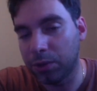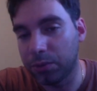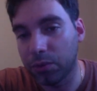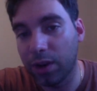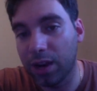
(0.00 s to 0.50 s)

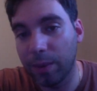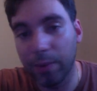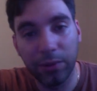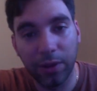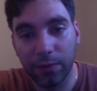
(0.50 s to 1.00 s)

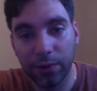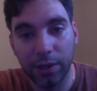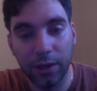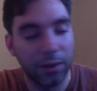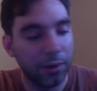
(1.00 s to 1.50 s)
Subscribe. I would
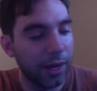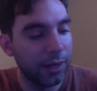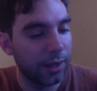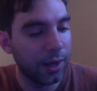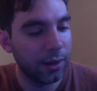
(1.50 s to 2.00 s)
definitely
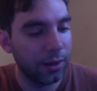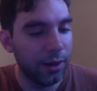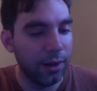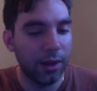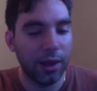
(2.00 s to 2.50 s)
like that,
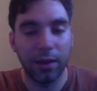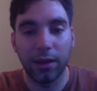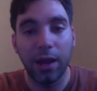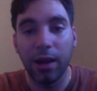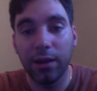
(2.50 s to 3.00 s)

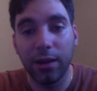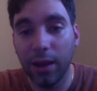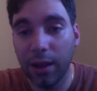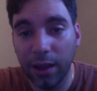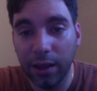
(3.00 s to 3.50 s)

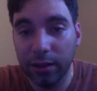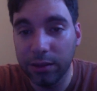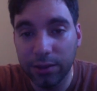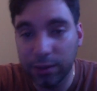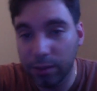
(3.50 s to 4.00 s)

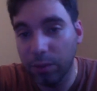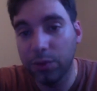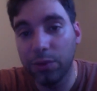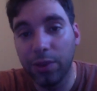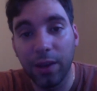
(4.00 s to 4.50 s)
and just tell me
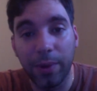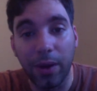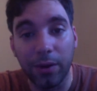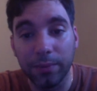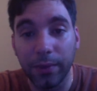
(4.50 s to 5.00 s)
what you think
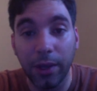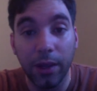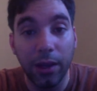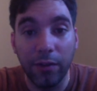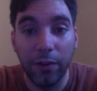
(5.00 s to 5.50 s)
about it.
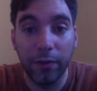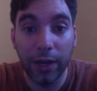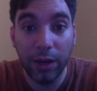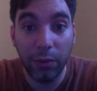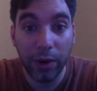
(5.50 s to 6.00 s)
If you
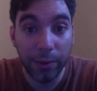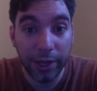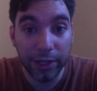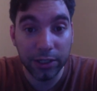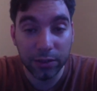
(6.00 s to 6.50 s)
have any
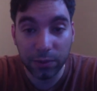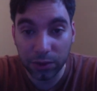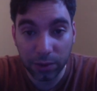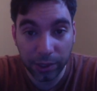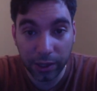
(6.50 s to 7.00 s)
recommendations
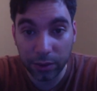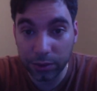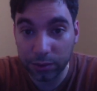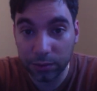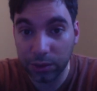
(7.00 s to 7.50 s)
for something
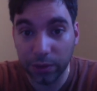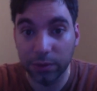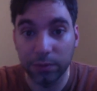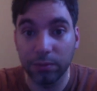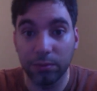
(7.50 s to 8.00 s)
else,
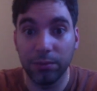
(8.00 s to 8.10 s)
just